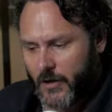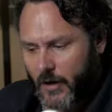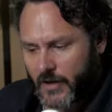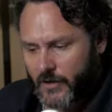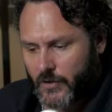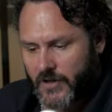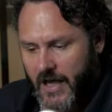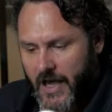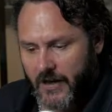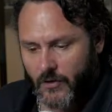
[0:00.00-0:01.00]
I could
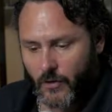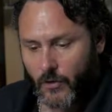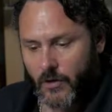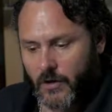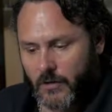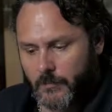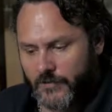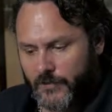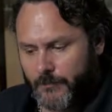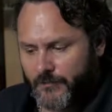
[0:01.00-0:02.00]
add all
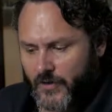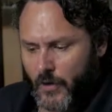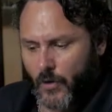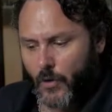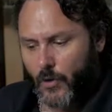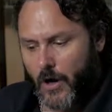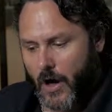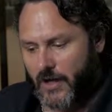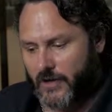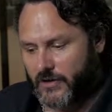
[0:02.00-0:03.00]
columns, or
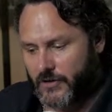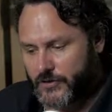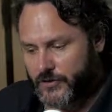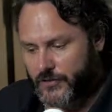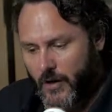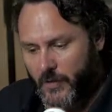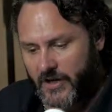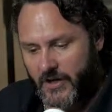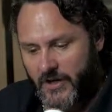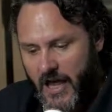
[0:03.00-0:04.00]
I could just go
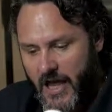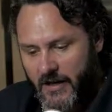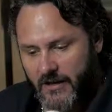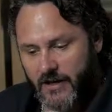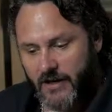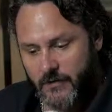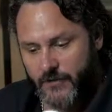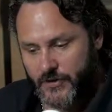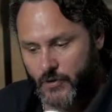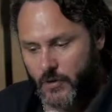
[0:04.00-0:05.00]
in and add
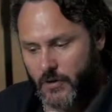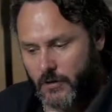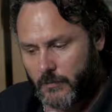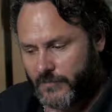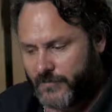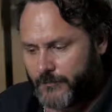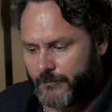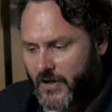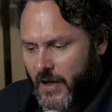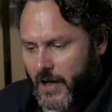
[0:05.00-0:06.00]
individual columns.
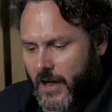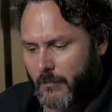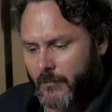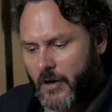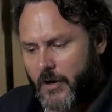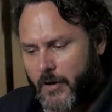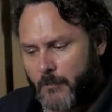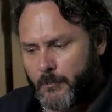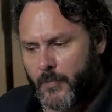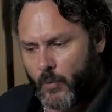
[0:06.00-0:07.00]

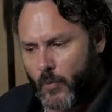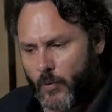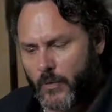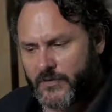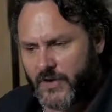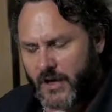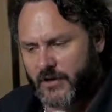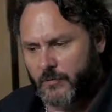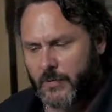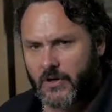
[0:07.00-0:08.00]
But what we've done
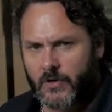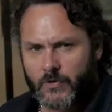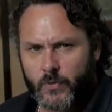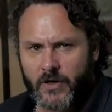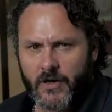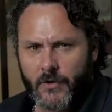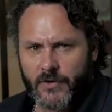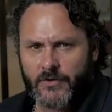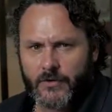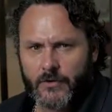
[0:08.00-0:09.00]
is, because we're going
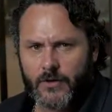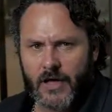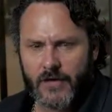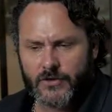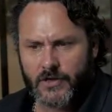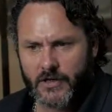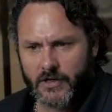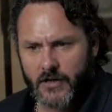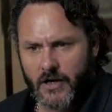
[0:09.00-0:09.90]
to actually